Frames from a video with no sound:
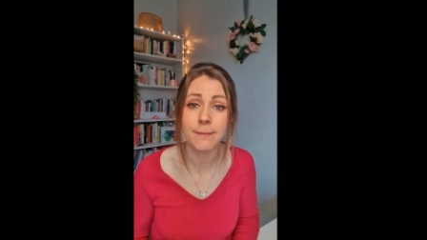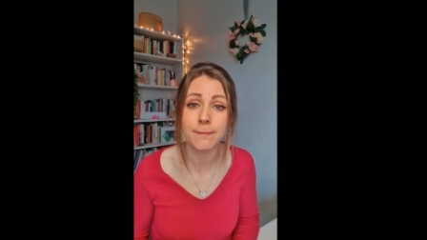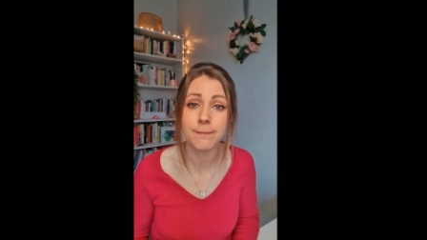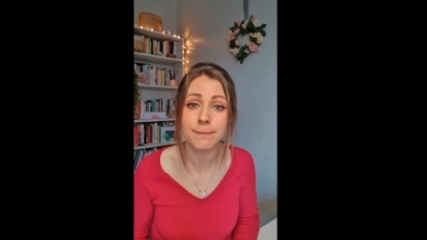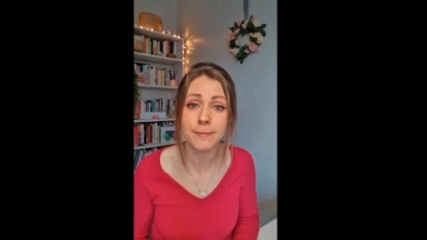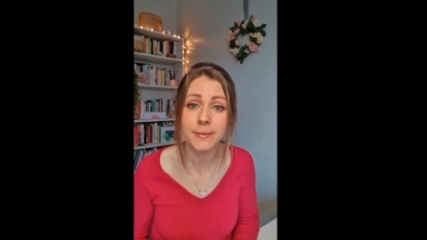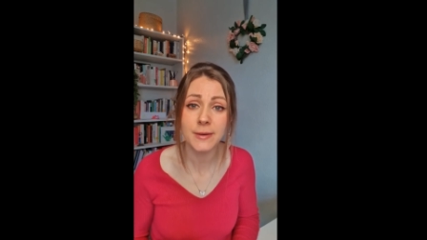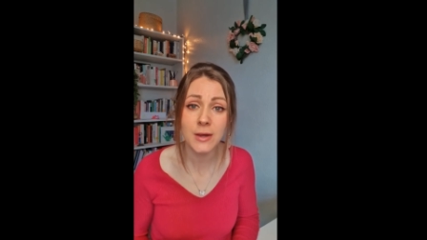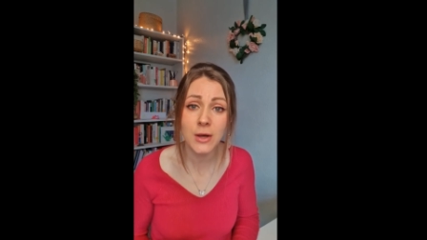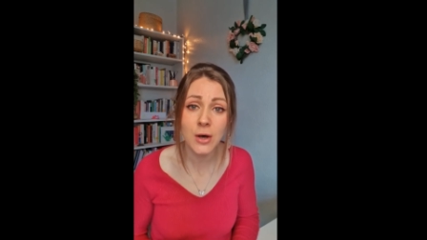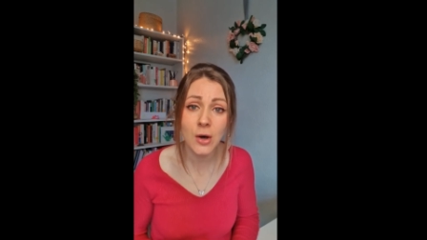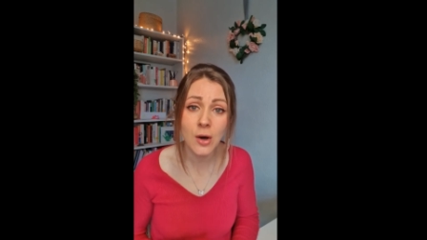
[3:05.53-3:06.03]

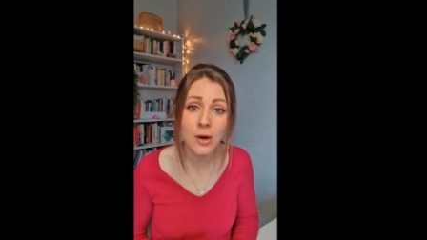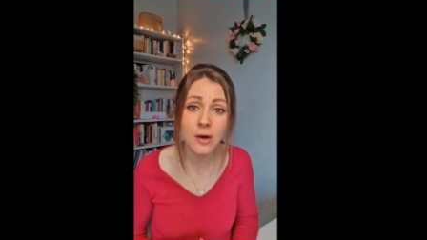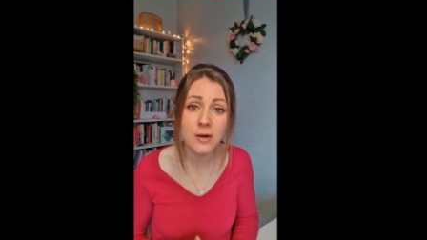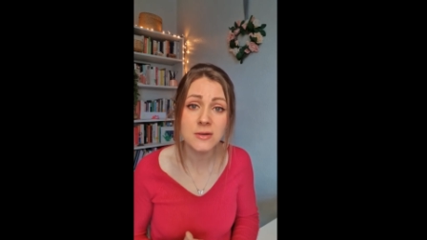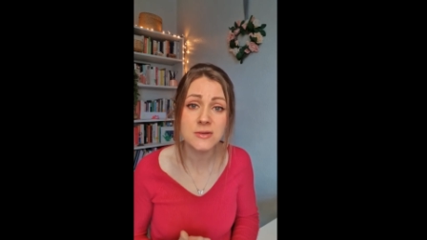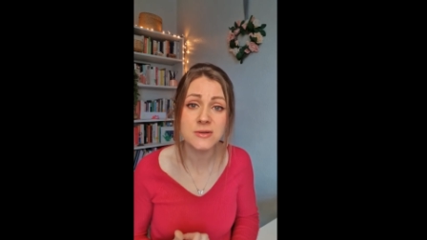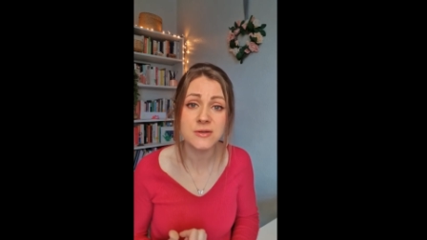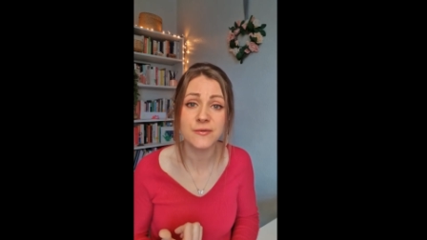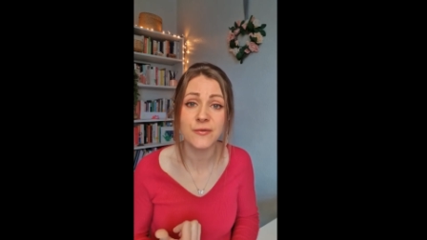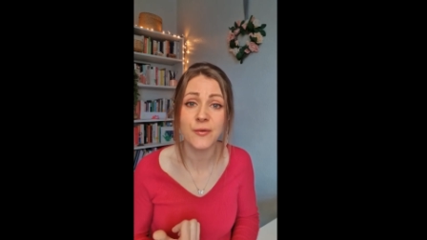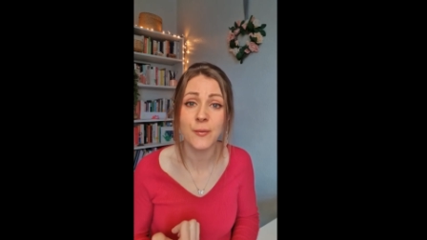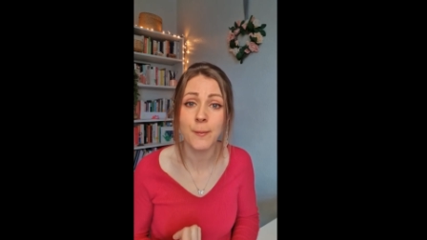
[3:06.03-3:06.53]

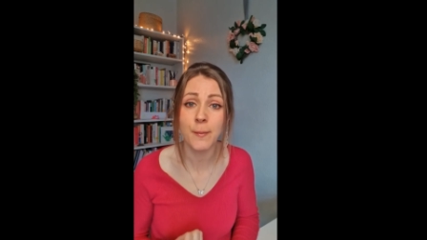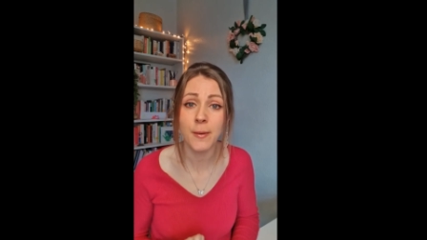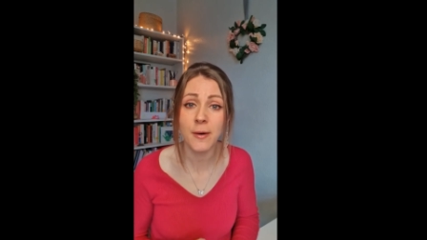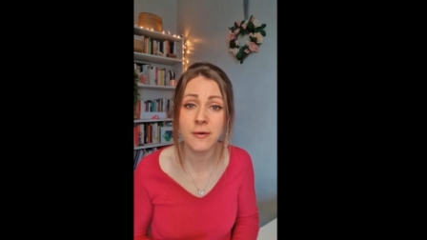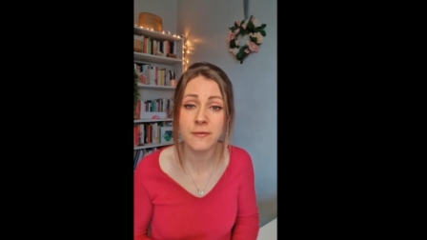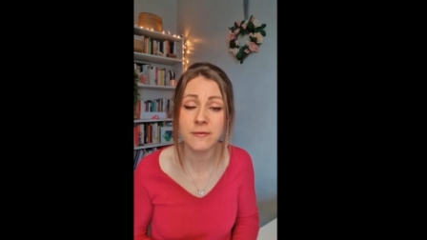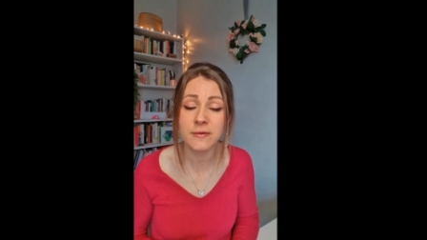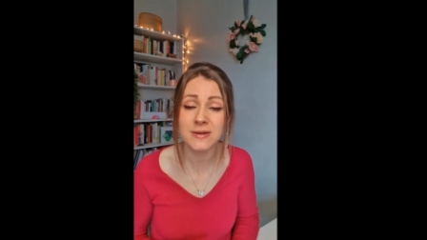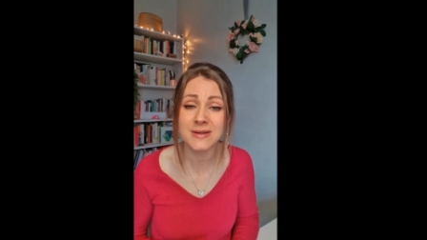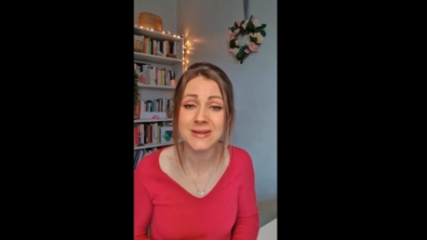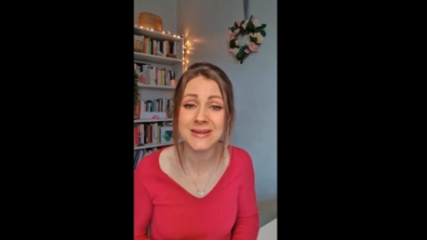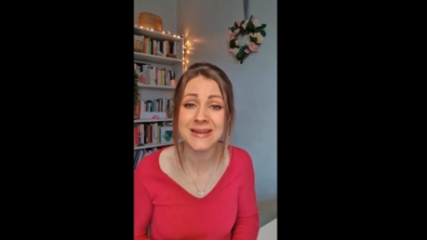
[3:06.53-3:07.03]
because of
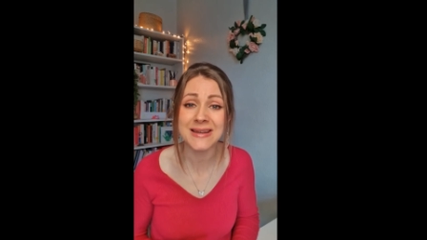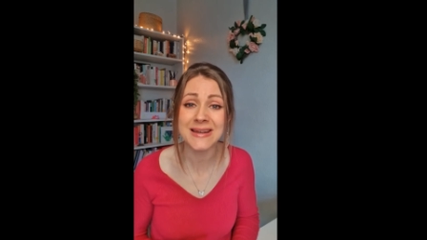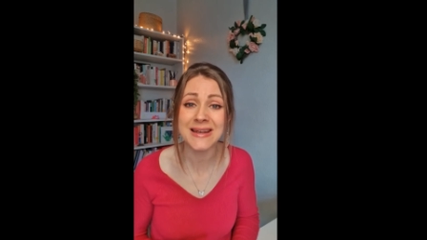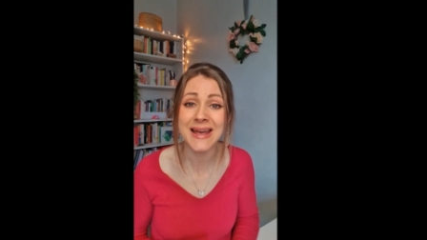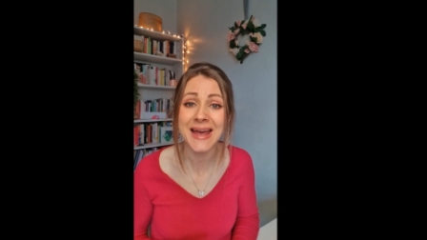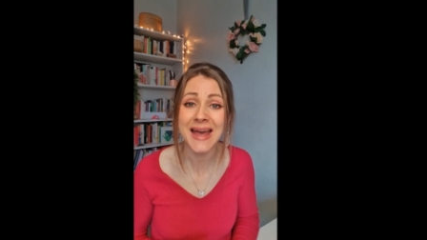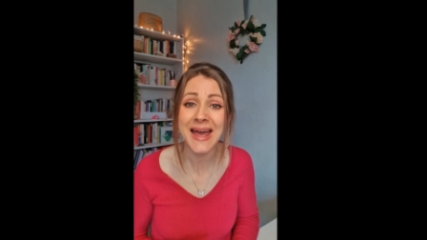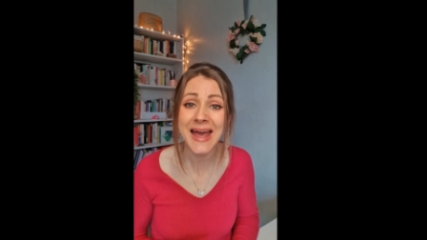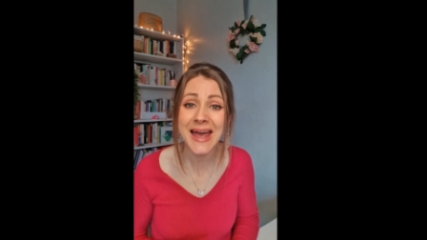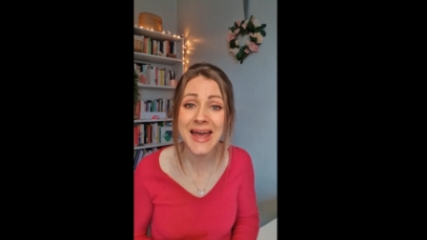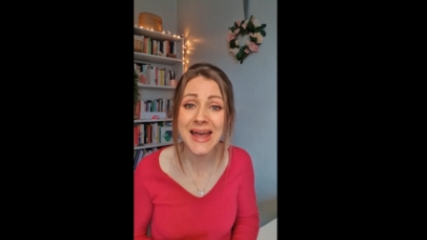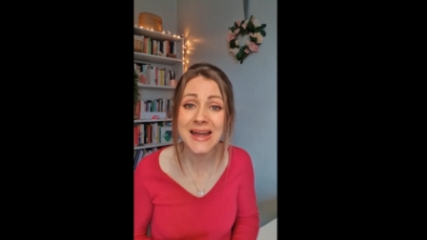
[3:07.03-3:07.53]
poverty
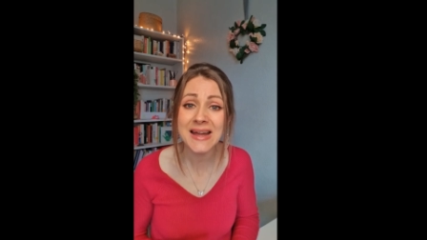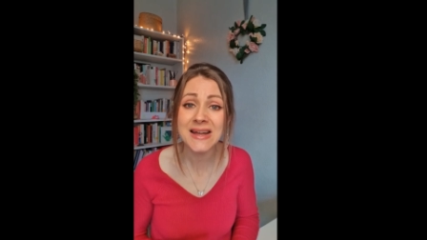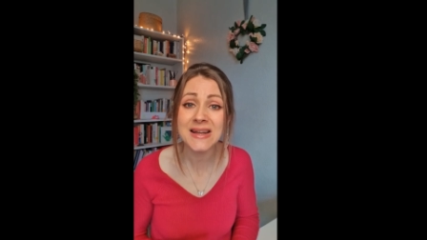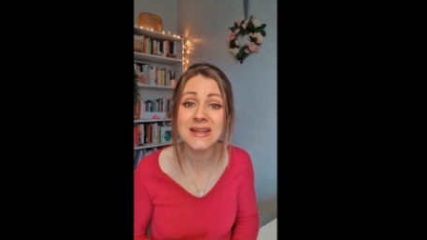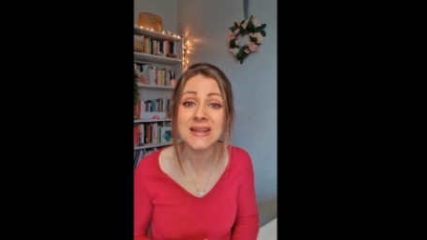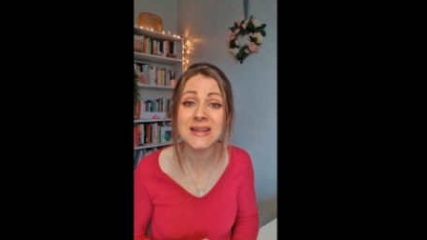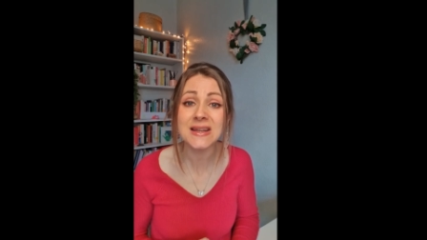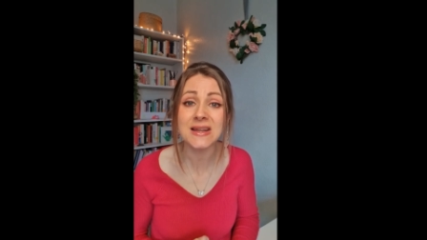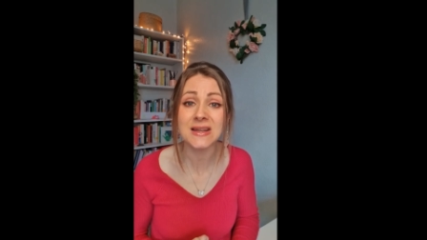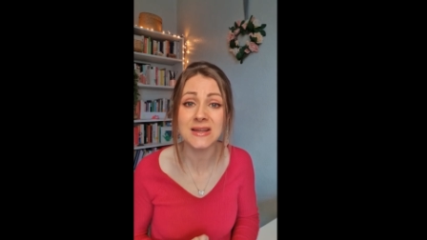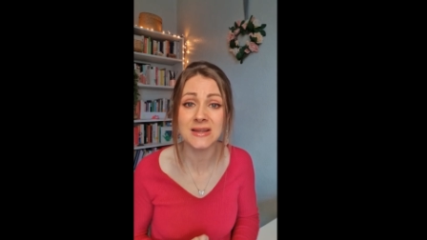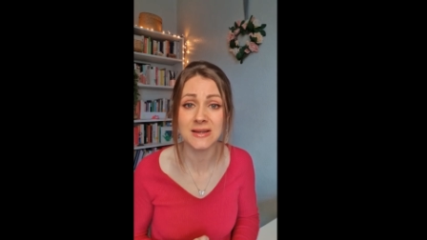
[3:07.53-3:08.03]
and
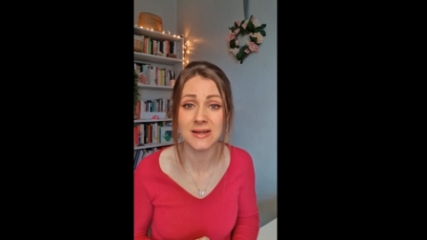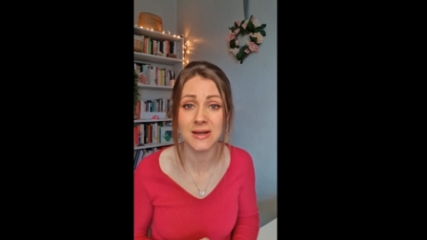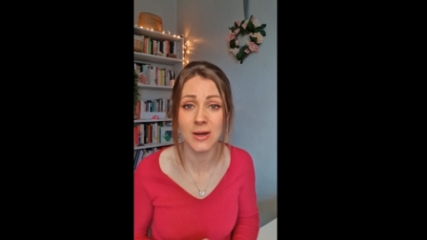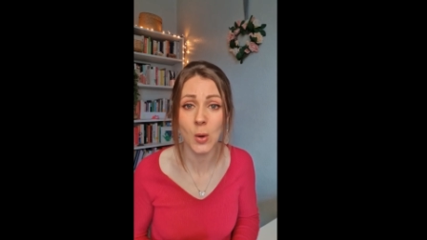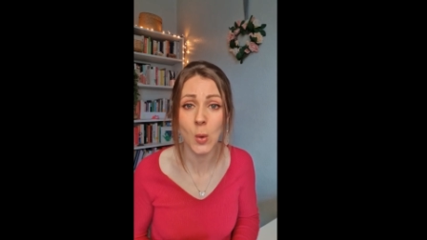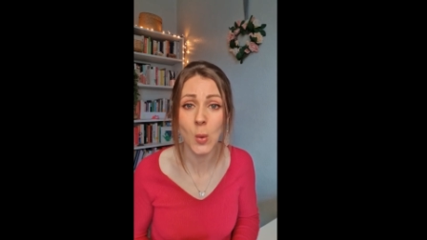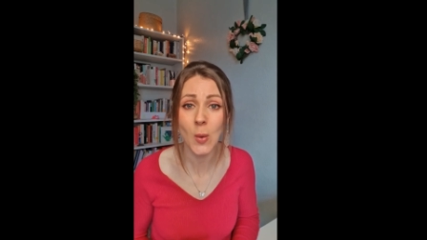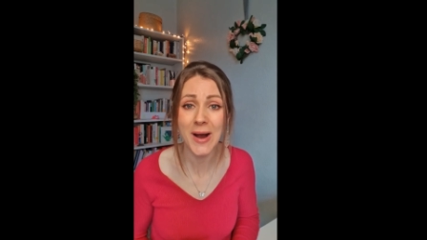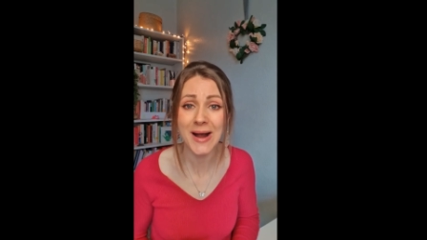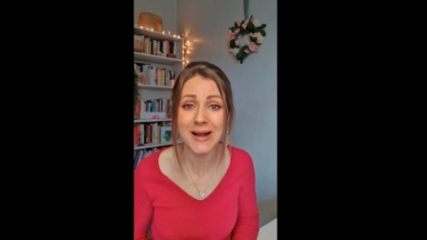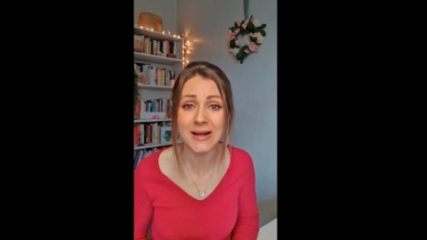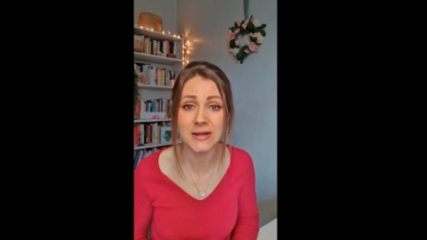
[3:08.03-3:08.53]

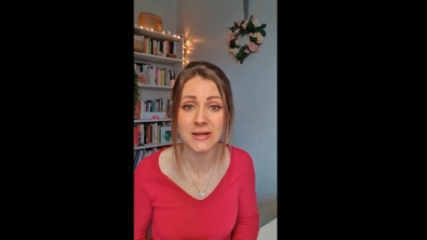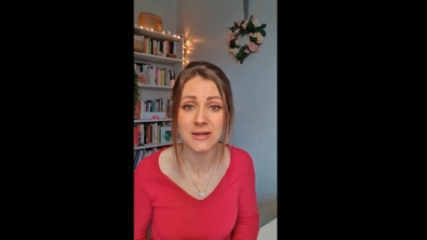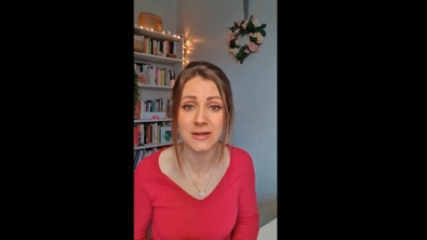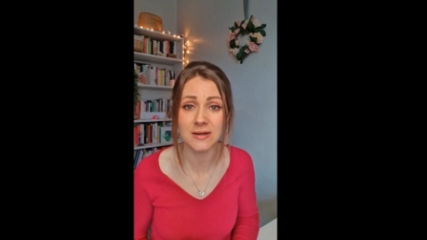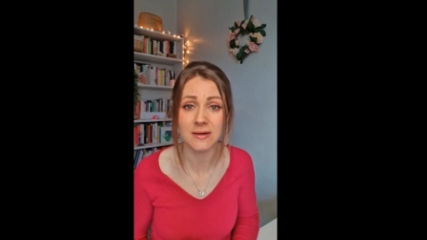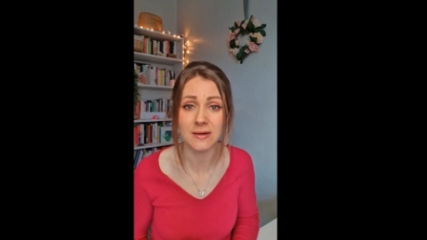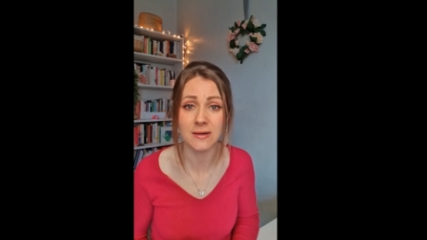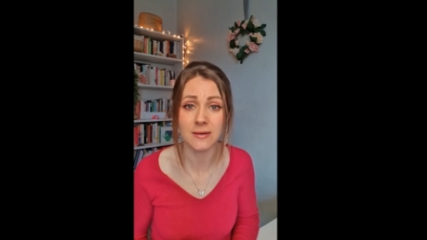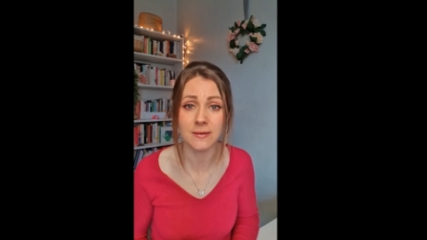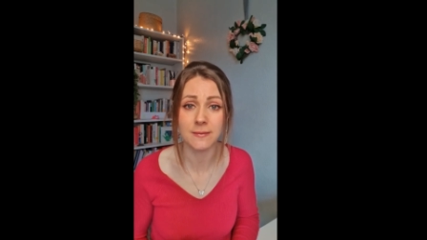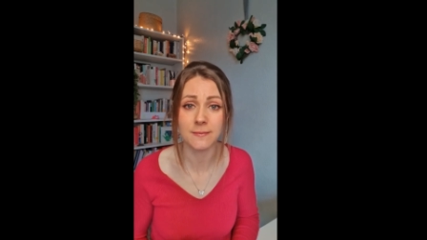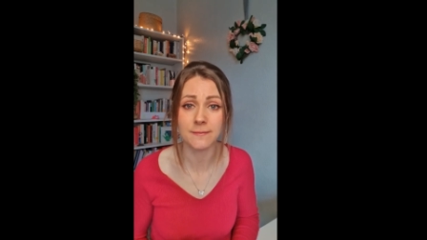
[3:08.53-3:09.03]

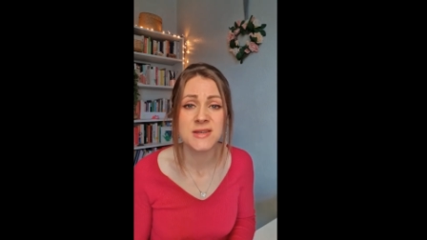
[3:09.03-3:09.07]
inequality.